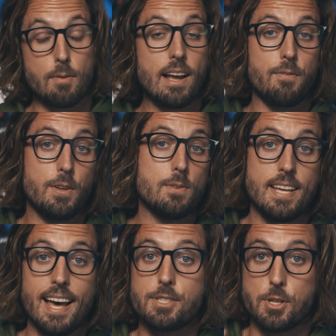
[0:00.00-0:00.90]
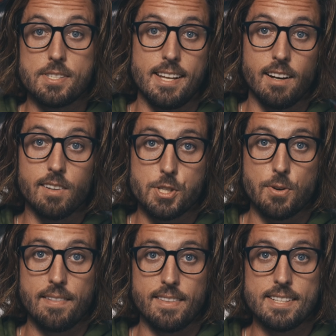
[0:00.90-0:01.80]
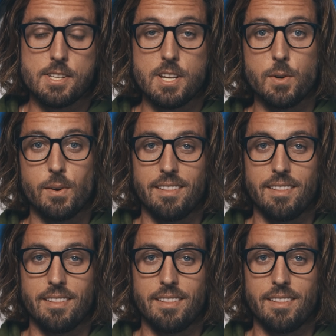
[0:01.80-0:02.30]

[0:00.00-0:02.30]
I ran a few tests just to illustrate this to you.